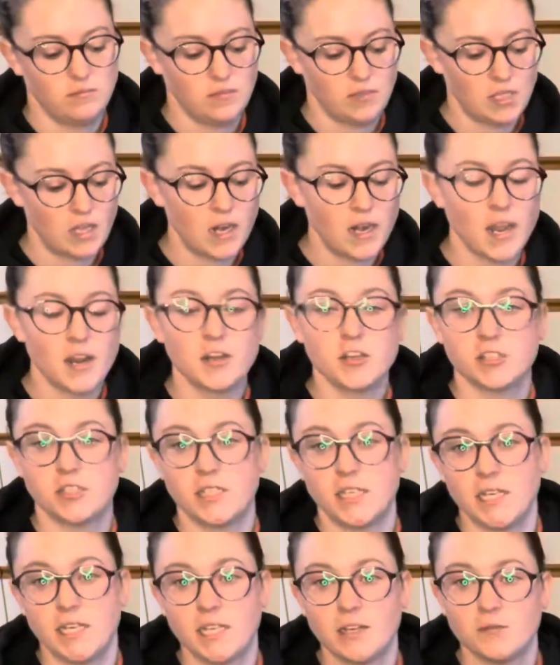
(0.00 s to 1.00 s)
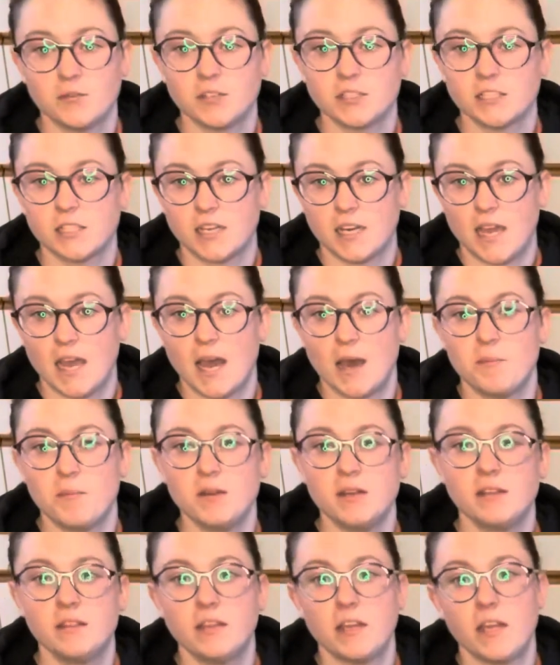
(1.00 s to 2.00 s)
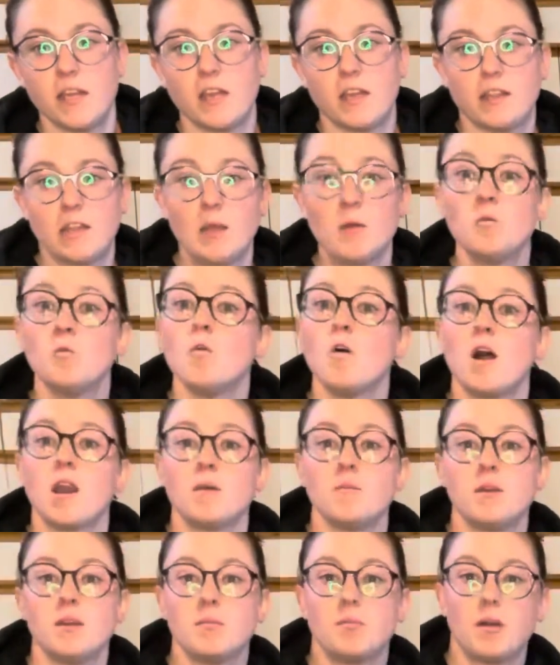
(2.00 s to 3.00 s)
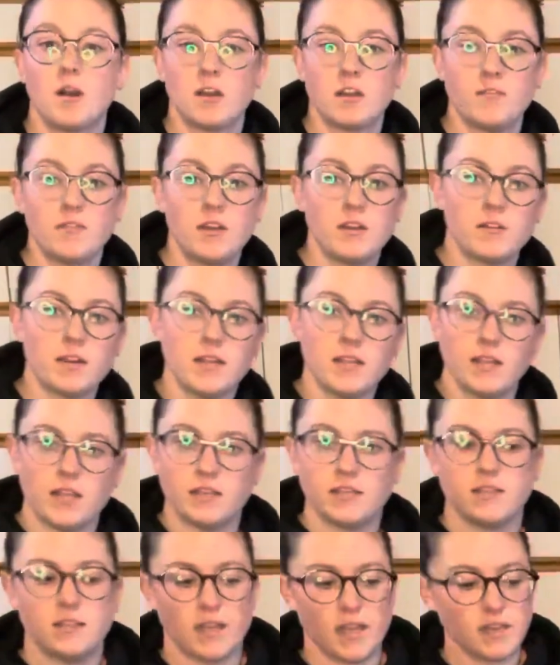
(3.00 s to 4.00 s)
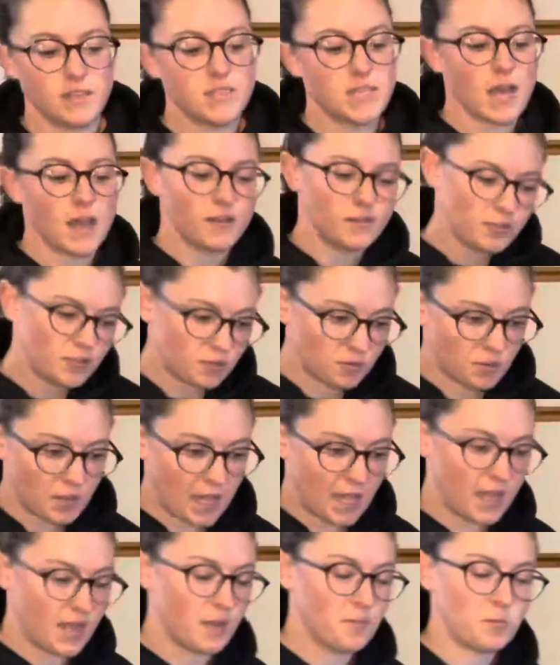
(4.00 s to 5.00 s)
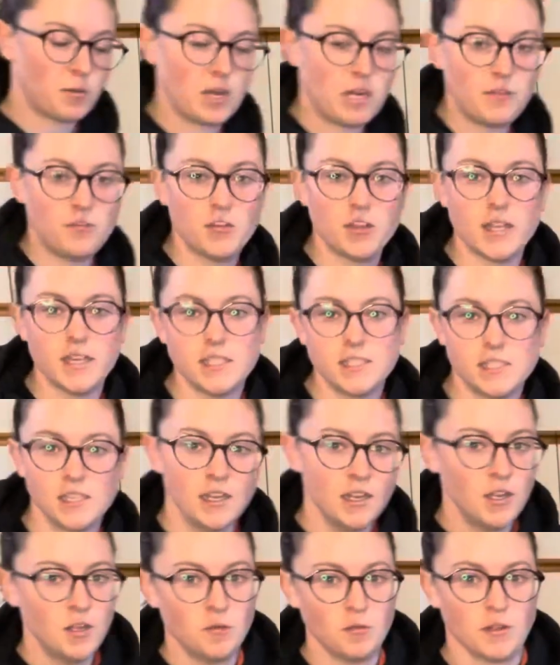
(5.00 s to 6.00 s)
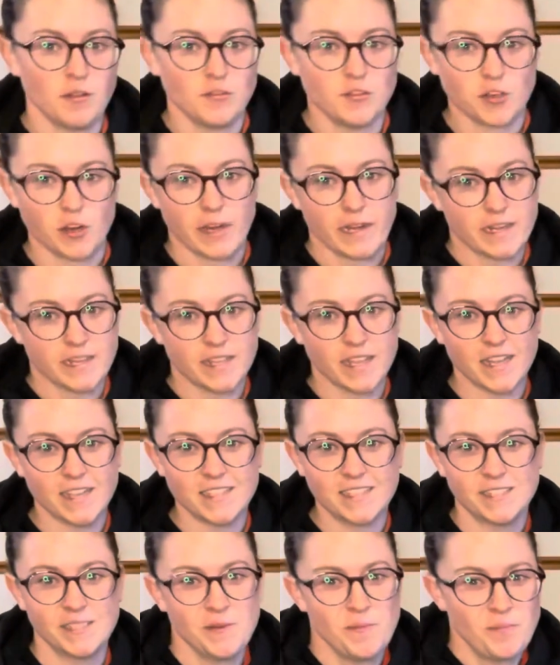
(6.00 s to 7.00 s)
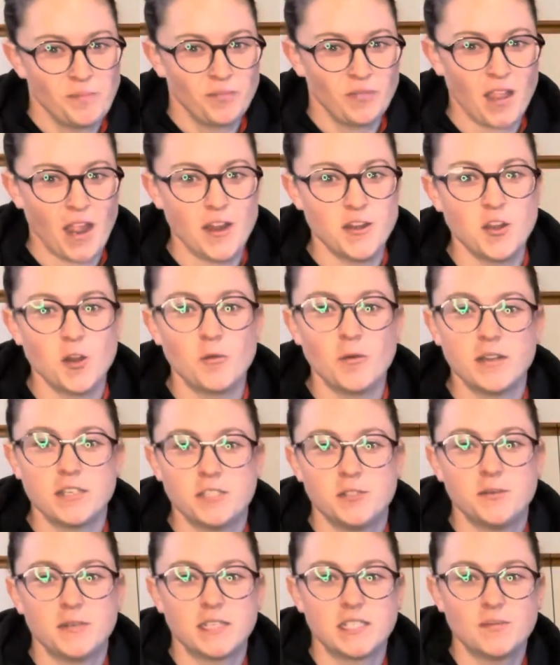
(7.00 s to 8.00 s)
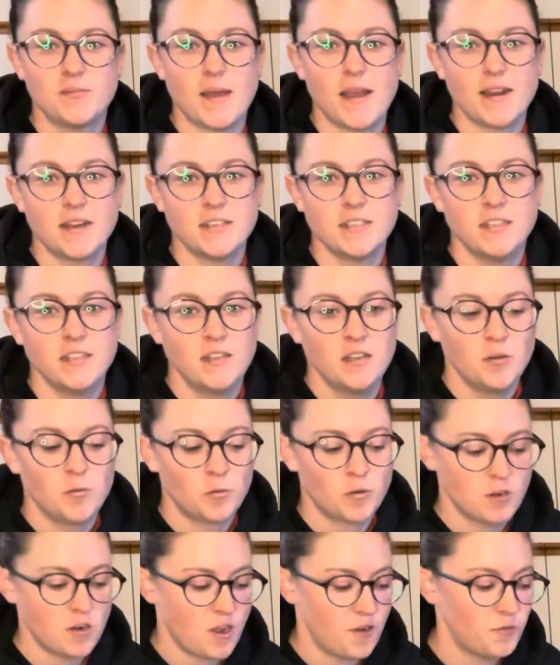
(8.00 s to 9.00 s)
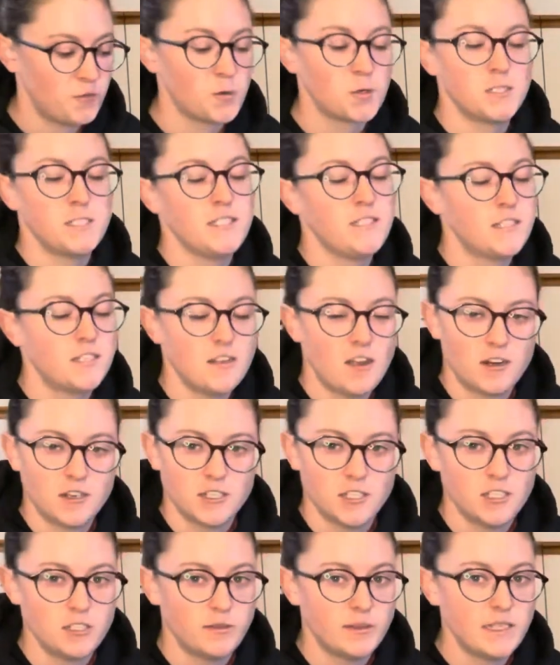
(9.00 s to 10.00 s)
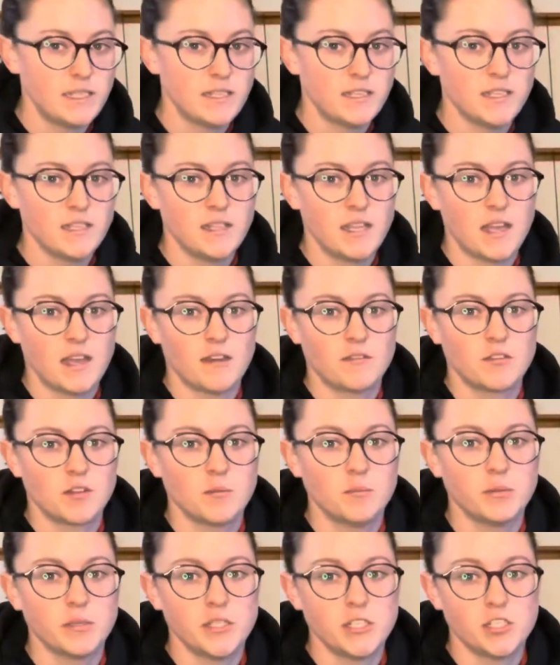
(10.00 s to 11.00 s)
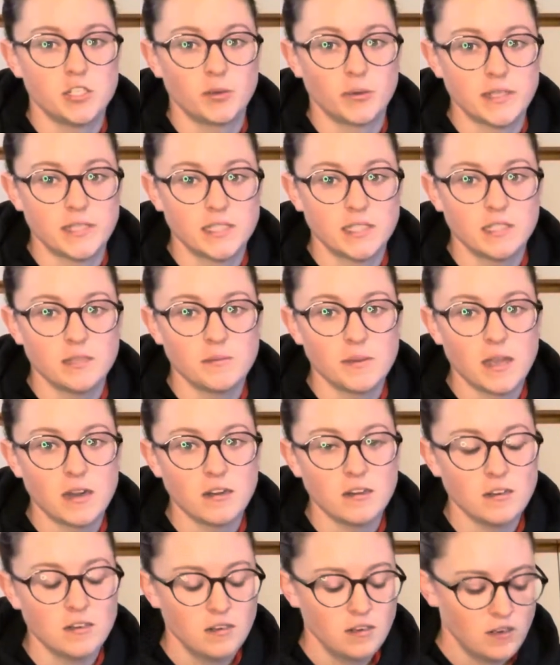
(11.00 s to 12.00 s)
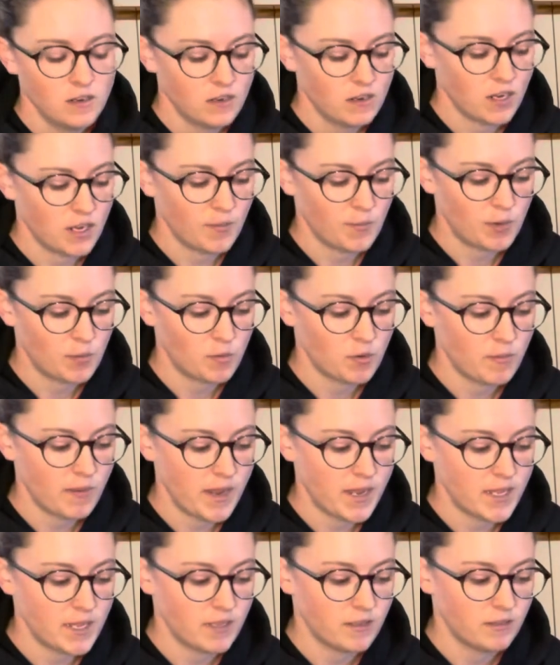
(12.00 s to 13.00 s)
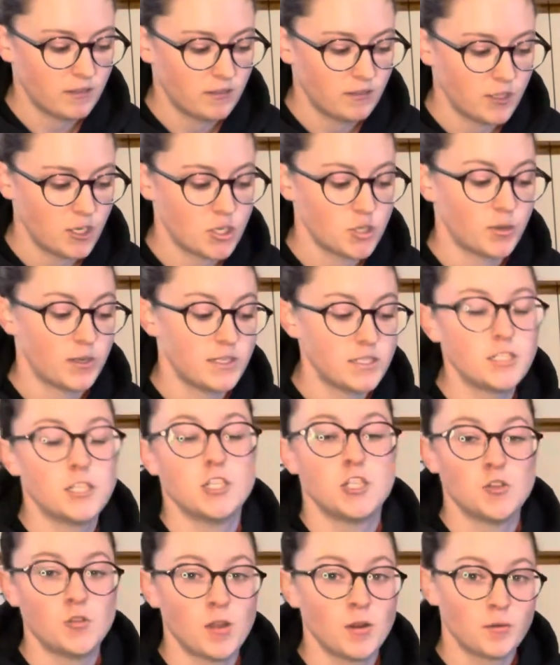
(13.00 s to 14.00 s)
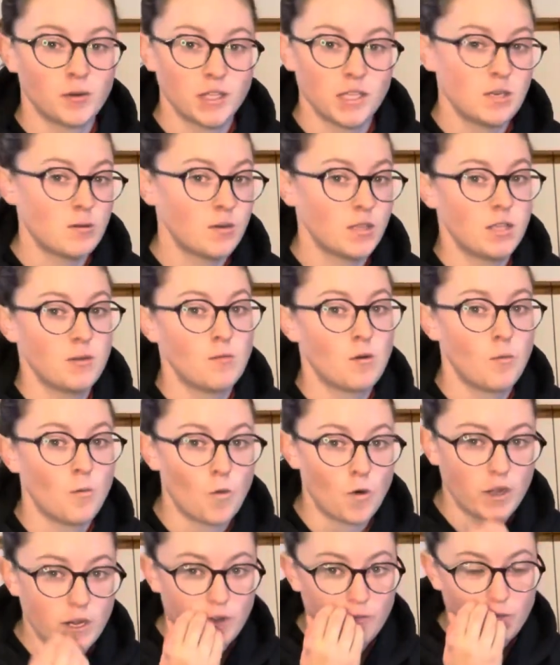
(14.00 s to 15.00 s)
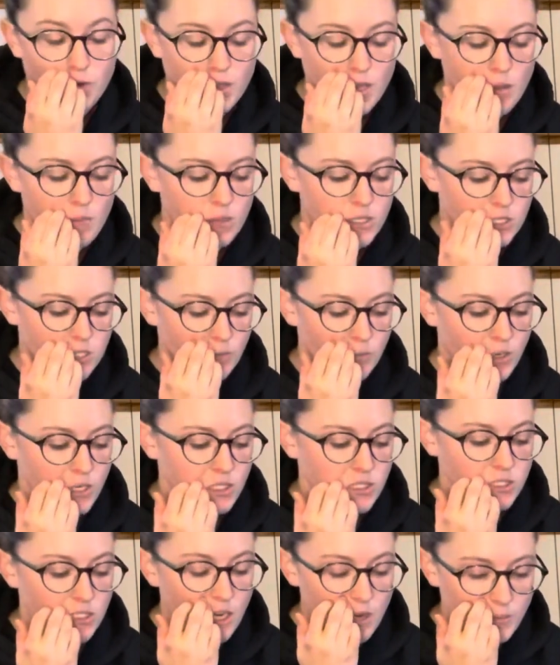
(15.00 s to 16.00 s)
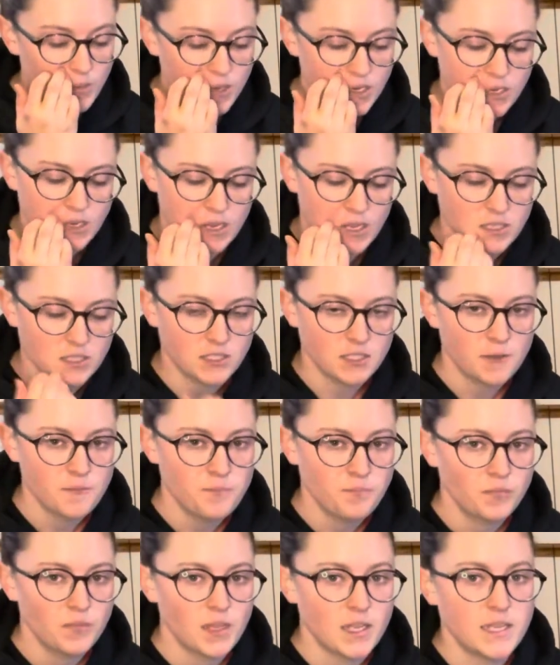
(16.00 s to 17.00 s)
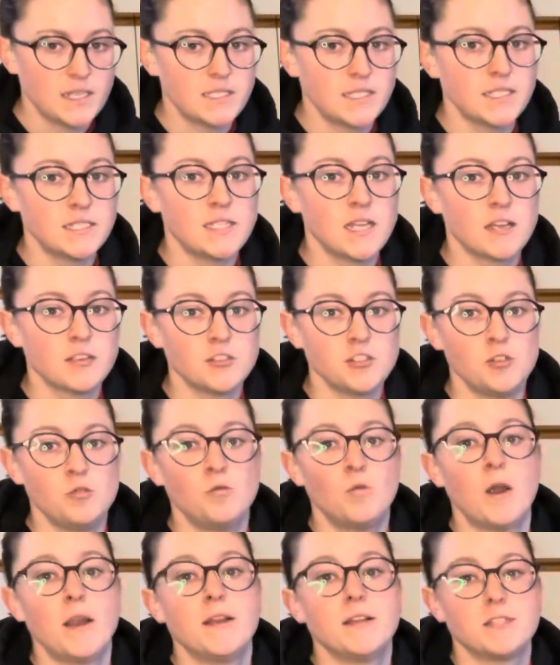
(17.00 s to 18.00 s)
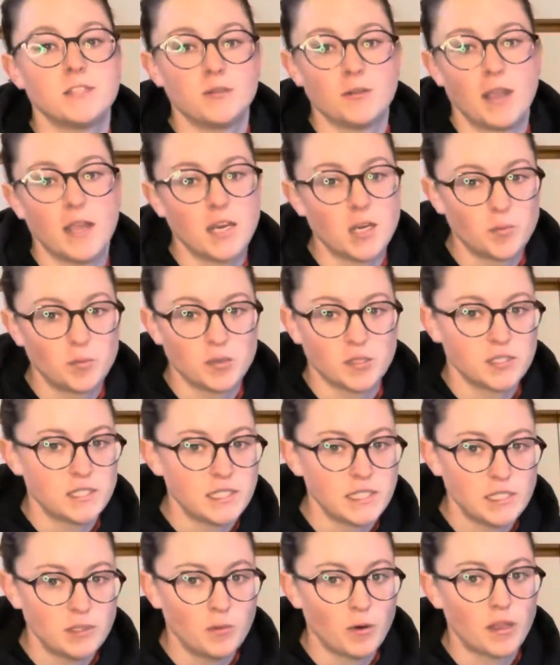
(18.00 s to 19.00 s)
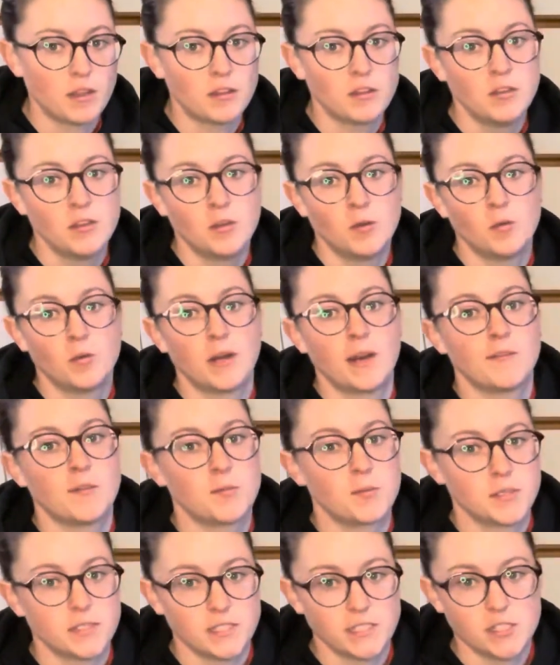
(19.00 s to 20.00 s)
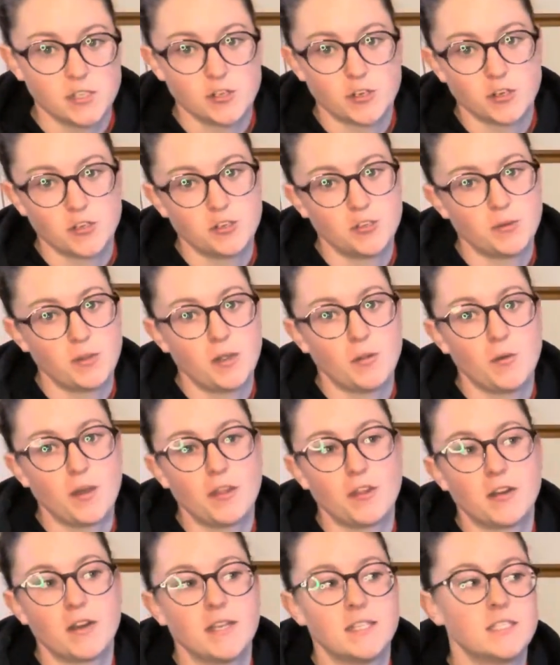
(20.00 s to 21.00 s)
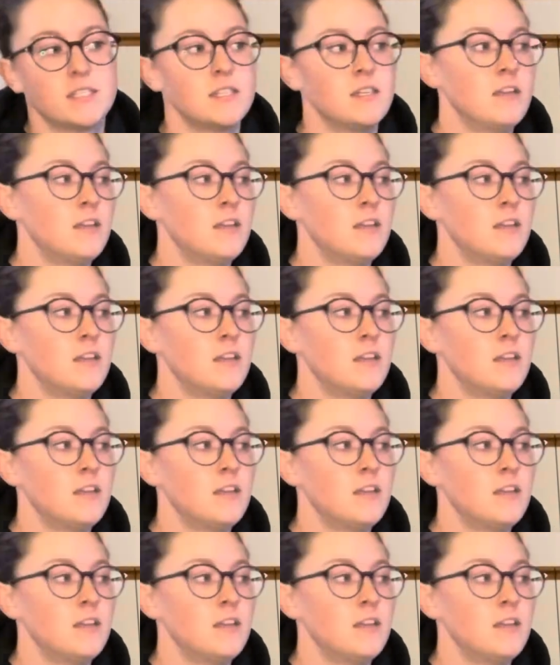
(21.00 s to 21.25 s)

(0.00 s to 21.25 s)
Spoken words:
an understanding of what's going to happen and they want to be a part of it, right? They tell you, hey, I'm ready for this. We've trained this. I know what to expect. We're not forcing the dog to do anything. They have complete choice in the matter. And we're making the choice to do it really, really rewarding for them. And so what a start button does is it tells you when it's okay to proceed with whatever procedure you're doing, whether it's,